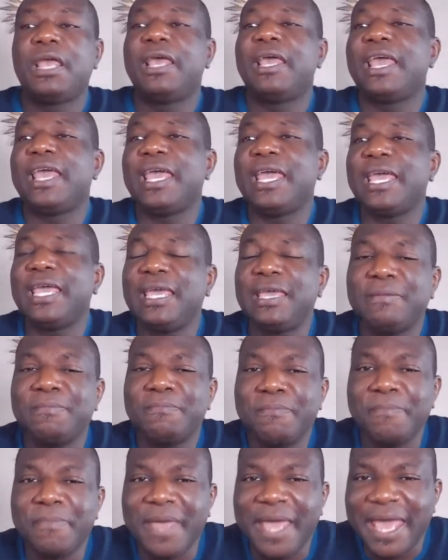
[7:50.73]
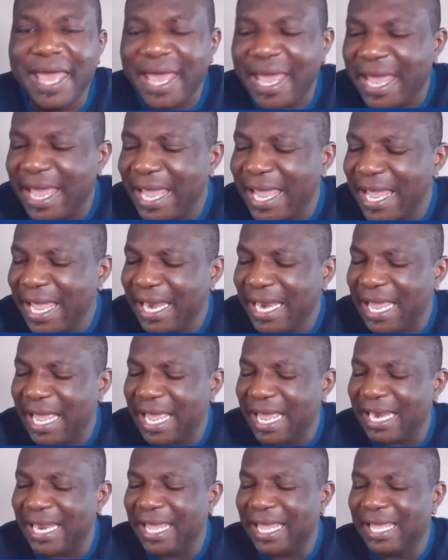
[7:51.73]
amen
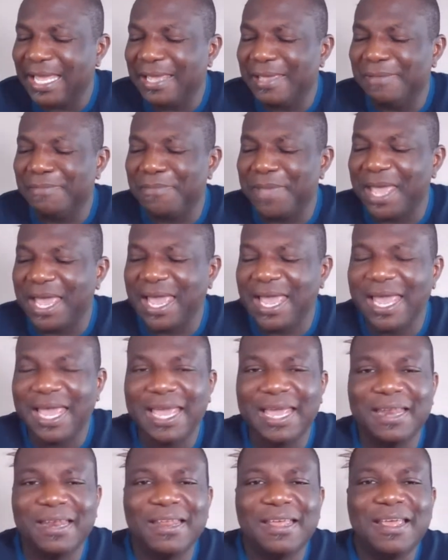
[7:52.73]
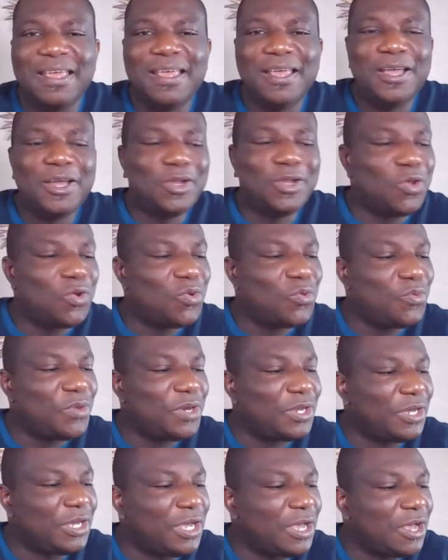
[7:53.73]
and amen. Glory
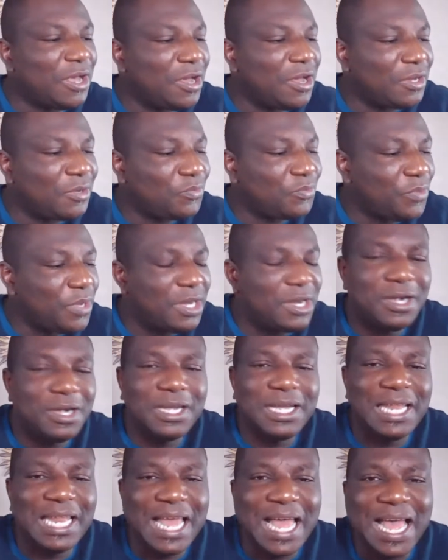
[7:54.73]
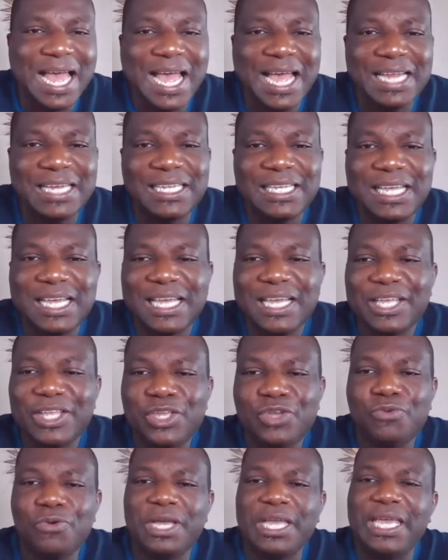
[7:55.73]
to God. We are glad
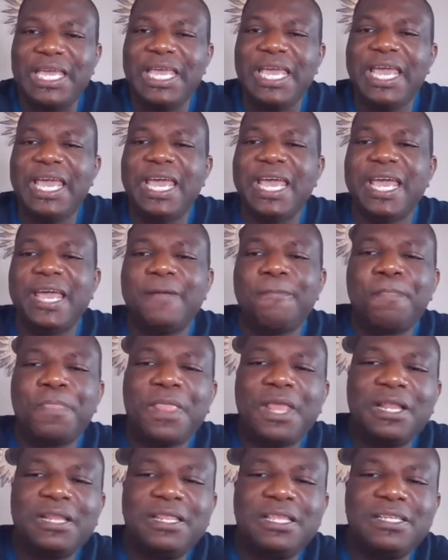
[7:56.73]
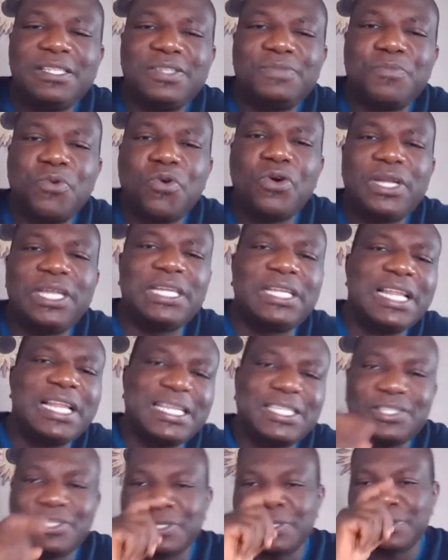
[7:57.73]
you are here this morning.
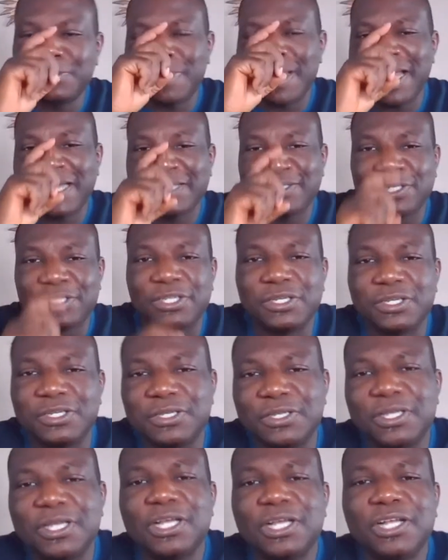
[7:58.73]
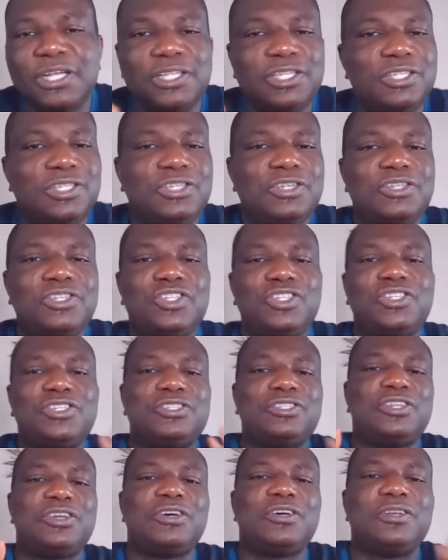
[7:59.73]
Let's turn back to the the,
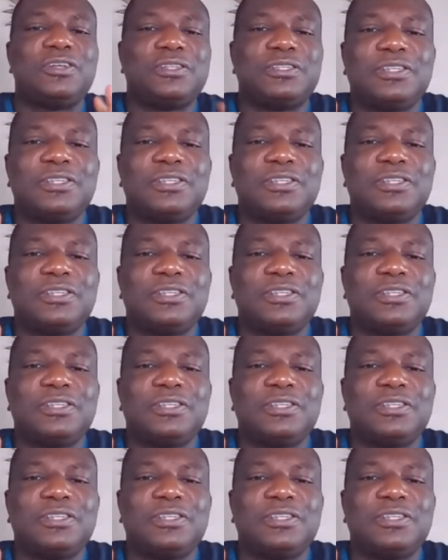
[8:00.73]
the,